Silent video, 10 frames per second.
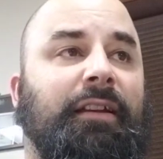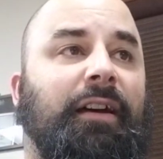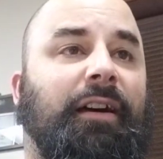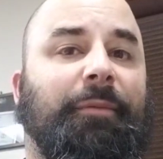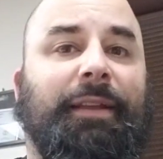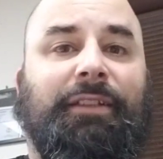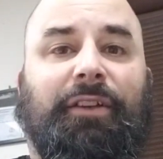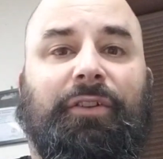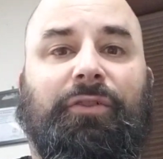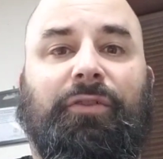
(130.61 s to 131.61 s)
Um, it's a
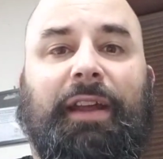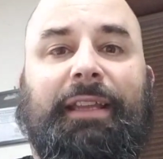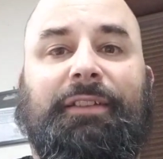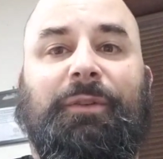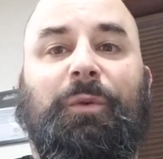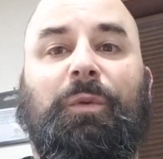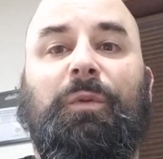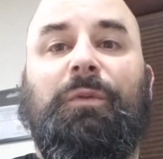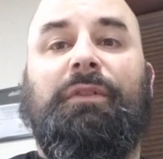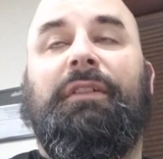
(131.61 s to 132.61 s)
great tool.